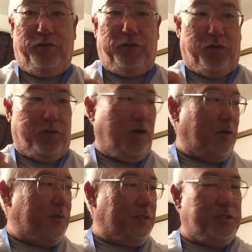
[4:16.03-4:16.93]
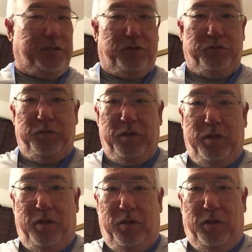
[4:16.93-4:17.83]
fluorocarbon. So
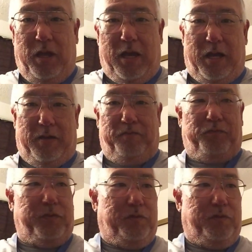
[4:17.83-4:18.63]
go